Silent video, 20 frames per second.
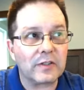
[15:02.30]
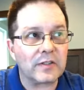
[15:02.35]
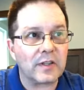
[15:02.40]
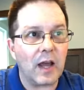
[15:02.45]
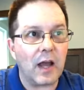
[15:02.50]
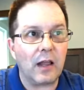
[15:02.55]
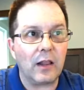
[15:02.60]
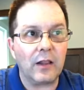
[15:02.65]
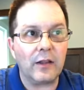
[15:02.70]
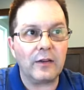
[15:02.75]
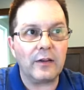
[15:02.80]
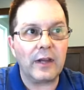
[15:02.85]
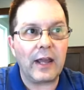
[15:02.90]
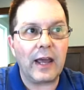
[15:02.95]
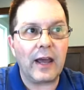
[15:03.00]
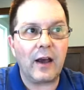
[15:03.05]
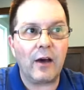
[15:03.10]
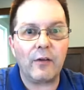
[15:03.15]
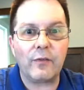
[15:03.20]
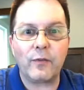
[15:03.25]
solid
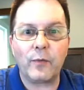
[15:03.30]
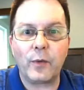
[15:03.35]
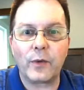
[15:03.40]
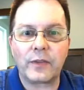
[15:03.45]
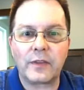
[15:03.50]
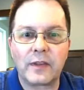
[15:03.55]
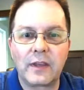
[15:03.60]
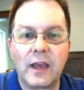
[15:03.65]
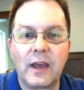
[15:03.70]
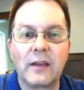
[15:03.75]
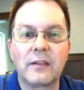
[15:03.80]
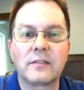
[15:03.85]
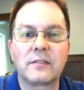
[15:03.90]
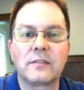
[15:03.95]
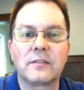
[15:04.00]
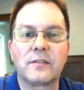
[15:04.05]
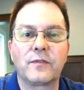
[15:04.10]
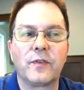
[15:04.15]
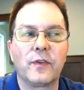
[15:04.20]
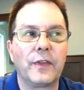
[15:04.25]
now with
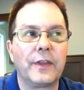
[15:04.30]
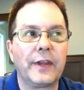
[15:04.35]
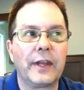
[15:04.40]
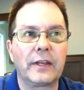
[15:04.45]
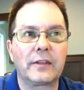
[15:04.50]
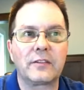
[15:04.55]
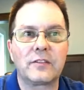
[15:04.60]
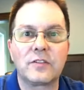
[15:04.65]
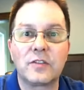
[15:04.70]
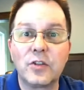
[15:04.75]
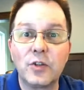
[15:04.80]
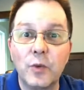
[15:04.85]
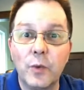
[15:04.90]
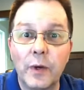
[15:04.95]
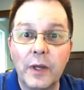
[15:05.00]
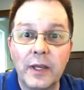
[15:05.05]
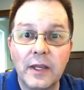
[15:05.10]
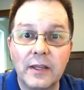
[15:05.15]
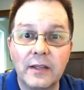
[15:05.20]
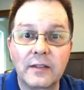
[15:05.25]
guests for the next 2
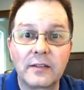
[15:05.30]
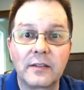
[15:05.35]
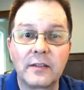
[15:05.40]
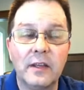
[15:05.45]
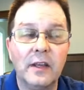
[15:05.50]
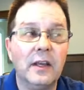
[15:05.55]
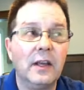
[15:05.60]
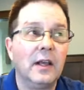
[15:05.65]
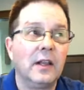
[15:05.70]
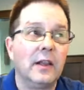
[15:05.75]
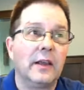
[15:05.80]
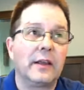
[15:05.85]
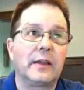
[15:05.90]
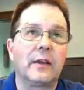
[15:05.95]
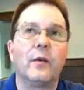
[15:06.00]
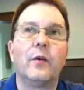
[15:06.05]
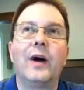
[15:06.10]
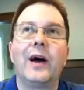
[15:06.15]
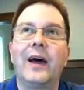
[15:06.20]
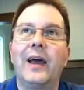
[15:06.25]
weeks.
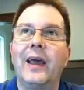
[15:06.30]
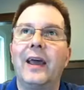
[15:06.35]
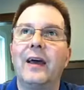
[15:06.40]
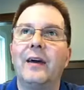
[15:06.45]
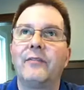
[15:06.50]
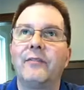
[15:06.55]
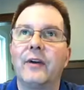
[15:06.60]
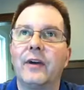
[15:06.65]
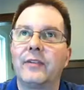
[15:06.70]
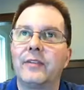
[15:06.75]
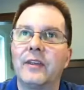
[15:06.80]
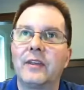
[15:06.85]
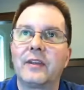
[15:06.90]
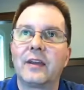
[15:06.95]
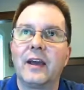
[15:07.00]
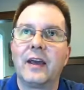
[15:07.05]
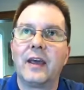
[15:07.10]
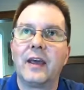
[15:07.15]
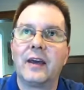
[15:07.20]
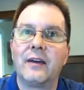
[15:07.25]
Like, well, I think
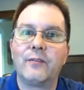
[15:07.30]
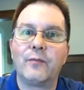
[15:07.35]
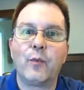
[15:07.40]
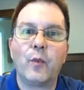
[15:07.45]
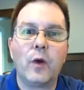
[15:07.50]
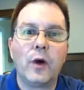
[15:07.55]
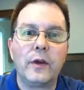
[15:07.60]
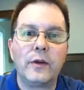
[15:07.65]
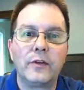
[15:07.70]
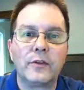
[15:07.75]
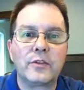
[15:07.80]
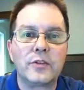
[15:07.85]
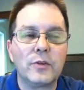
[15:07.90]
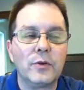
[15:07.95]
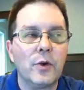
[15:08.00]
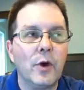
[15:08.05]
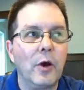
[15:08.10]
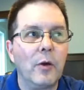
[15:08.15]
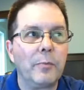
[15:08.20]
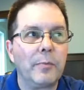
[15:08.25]
I have one or
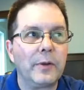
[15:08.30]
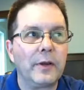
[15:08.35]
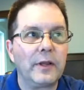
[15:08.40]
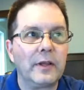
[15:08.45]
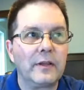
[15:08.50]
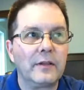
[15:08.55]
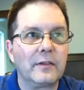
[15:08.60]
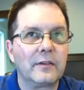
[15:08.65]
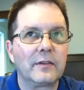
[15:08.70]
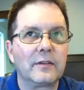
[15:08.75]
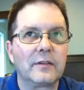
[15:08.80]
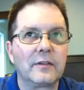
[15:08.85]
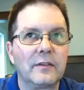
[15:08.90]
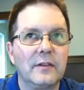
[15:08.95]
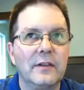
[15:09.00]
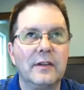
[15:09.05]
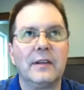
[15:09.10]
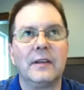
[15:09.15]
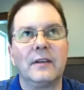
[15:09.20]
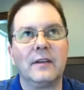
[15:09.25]
two openings,
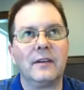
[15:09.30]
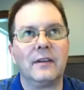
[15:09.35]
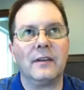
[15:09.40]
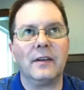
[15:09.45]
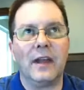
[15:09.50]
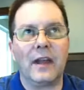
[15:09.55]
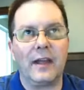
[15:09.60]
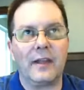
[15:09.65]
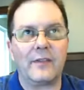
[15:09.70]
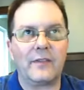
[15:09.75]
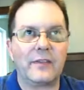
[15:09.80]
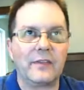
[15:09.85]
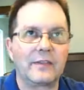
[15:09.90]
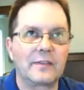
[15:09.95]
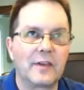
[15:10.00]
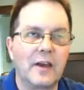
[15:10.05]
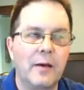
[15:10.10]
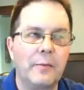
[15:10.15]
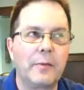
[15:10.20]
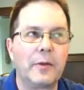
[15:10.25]
not this
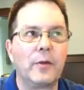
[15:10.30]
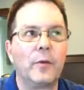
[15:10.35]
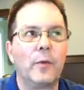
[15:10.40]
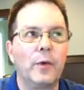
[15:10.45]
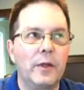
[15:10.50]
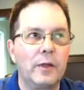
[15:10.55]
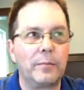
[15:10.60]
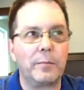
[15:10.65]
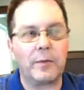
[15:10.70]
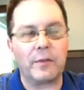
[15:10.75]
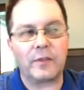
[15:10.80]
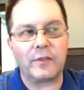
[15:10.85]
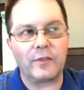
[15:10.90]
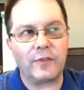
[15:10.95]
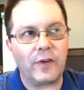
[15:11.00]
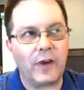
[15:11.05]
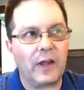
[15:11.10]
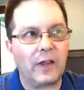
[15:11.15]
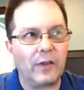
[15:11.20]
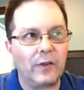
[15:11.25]
coming week, but the
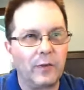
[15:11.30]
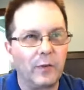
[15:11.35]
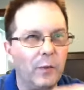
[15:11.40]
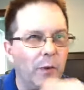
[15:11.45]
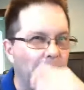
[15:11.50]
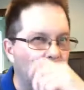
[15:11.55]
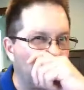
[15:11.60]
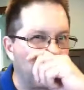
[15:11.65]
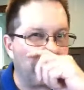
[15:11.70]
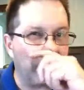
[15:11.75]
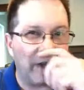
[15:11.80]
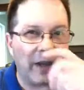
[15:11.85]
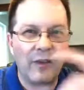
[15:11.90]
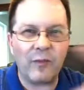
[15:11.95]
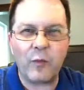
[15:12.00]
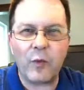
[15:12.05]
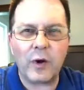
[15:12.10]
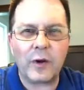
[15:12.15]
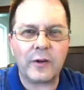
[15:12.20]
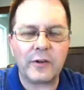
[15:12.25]
following week I may
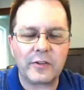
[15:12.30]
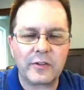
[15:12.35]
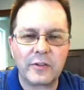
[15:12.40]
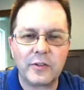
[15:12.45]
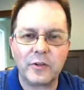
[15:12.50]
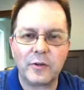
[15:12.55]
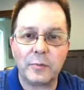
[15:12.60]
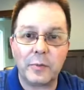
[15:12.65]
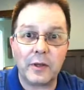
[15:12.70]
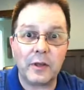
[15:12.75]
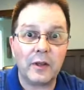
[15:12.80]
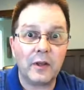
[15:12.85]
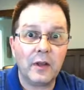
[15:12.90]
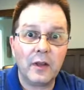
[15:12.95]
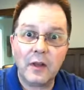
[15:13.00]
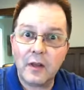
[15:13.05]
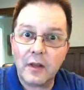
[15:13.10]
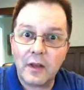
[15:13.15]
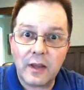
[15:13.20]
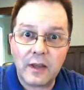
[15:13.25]
have one or two, but
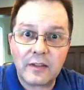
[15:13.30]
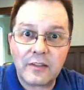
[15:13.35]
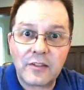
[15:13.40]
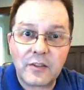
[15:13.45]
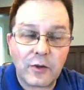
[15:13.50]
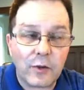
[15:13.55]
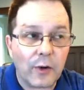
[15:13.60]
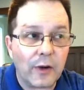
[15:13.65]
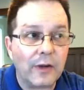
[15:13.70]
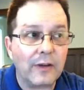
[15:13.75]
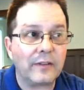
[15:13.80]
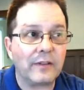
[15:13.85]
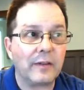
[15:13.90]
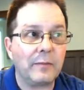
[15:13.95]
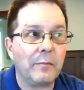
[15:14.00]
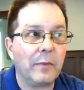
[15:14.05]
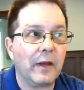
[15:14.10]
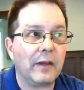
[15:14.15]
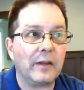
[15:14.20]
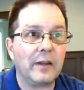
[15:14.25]
it's crazy.
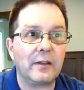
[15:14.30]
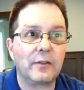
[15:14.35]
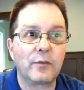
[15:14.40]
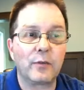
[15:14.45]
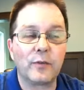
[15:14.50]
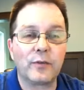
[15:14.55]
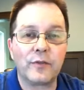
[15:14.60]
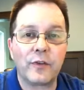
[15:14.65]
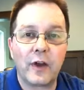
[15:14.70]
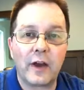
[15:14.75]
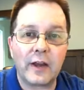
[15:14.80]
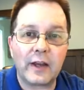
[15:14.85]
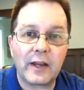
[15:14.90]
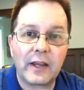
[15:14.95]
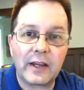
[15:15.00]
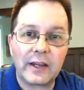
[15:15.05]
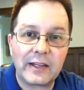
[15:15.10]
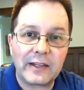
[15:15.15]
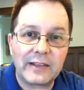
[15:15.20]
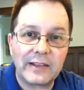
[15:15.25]
Monday through
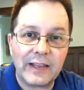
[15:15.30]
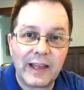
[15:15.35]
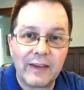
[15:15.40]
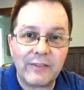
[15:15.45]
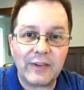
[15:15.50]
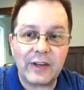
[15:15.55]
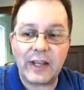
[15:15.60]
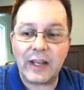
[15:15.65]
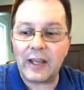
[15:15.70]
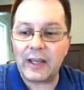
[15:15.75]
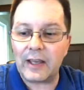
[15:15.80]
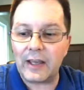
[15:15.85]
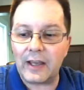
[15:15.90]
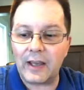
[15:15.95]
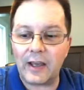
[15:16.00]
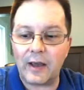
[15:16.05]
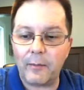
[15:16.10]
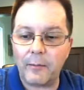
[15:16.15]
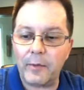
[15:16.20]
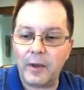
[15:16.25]
Friday at 11
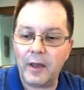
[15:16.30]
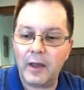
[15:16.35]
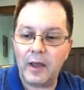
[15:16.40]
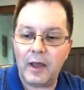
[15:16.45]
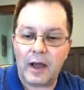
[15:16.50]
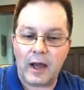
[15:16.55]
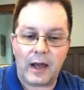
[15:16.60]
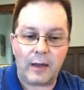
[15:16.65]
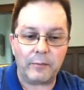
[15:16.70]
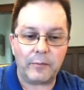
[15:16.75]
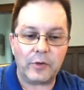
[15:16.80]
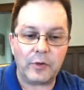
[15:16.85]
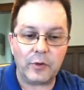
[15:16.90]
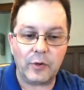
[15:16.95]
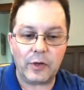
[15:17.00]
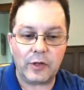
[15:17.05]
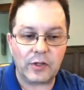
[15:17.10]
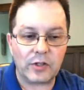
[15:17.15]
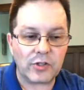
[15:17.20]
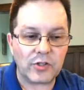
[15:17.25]
a.m. I'm
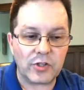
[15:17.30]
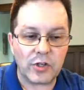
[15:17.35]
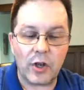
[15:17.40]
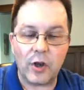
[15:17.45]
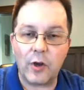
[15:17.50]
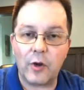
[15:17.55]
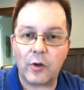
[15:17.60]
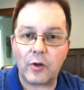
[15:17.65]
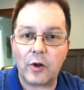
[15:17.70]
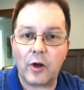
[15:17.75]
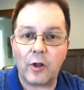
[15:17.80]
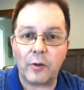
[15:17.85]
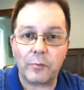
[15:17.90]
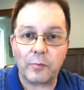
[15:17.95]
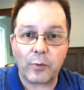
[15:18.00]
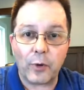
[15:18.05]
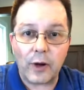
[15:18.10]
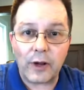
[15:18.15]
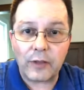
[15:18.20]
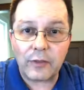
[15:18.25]
doing a show called
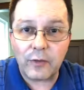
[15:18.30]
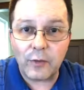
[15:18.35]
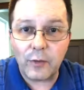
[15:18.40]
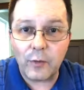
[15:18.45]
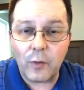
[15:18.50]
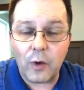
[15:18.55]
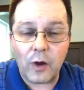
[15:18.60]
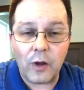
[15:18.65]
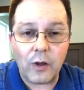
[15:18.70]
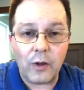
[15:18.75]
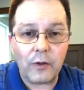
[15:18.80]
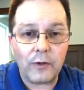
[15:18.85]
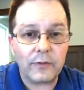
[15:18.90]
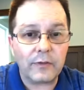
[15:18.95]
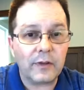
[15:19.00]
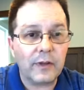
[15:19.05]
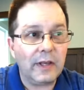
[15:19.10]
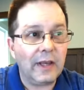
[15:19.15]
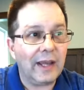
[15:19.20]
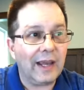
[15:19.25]
Breakthrough
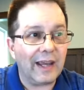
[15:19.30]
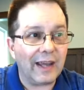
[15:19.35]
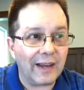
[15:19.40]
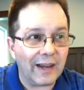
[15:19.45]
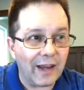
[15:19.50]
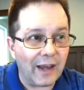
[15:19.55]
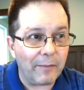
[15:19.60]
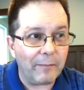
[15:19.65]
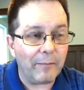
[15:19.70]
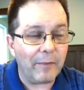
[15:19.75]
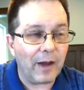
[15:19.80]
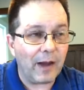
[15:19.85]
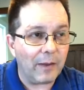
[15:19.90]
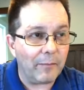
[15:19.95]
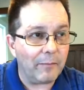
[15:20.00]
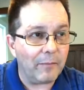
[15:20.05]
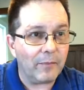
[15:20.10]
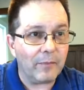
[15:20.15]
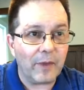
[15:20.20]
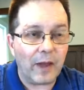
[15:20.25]
Walls, and
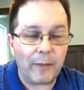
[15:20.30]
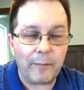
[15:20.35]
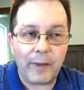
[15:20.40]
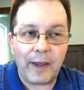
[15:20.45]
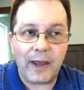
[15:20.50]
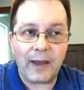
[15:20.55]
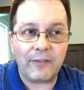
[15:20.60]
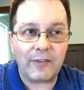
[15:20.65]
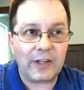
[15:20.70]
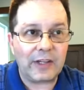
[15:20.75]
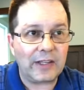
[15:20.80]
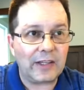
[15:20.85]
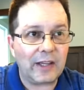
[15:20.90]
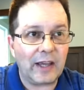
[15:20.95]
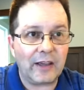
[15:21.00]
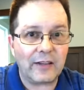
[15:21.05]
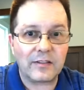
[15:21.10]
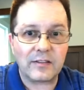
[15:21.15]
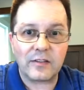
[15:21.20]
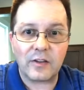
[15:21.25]
I'm having
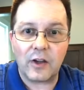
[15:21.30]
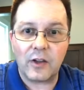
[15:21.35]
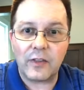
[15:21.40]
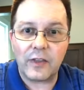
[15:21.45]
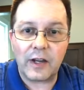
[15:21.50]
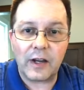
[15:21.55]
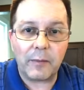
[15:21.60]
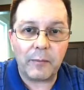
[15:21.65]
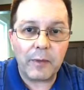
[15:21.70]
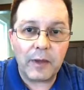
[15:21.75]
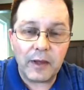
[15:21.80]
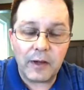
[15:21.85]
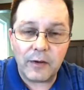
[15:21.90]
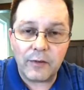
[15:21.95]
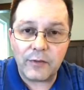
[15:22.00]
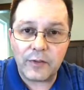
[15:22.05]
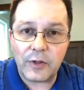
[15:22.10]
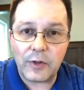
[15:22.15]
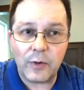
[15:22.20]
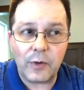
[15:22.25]
guests on that I'm
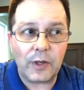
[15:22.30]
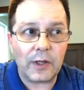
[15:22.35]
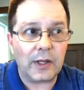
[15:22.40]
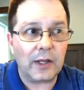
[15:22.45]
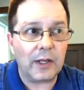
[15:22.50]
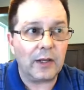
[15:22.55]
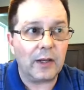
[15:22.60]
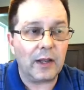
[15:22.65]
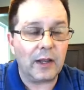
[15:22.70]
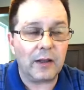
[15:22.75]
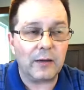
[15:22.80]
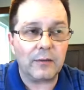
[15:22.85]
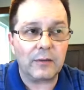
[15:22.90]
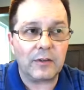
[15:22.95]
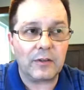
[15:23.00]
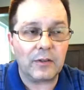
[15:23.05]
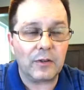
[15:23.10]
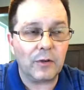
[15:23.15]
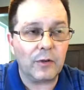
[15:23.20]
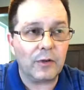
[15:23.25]
interviewing
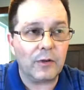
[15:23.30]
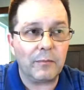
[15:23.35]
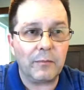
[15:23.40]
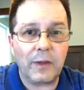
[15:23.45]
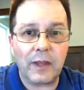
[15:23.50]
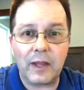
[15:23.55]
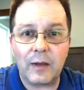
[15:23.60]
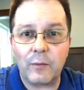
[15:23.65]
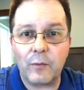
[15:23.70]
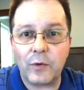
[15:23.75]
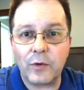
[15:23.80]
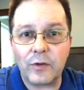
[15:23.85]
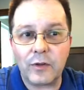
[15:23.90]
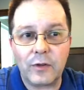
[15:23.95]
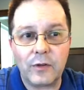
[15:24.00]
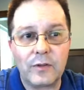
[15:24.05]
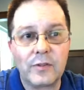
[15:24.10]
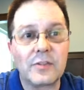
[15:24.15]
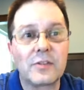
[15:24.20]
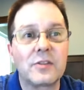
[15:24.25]
and doing, man, we're
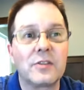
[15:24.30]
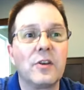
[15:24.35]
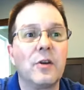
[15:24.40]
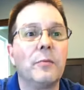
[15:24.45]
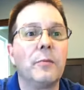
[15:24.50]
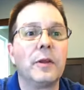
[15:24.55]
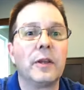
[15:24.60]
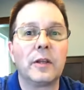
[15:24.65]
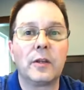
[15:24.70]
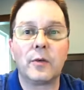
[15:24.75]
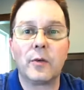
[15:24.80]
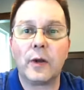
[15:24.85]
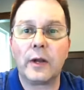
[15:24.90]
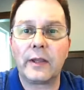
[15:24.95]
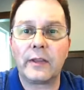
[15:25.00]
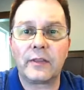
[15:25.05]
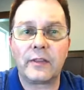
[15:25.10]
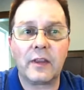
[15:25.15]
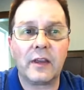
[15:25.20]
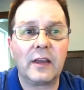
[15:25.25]
doing so many
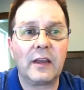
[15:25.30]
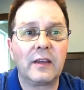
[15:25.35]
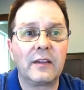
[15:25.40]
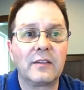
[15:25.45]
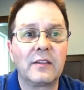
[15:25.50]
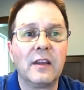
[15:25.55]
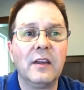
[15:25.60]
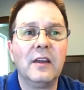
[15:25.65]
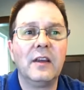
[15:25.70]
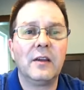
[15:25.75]
great things,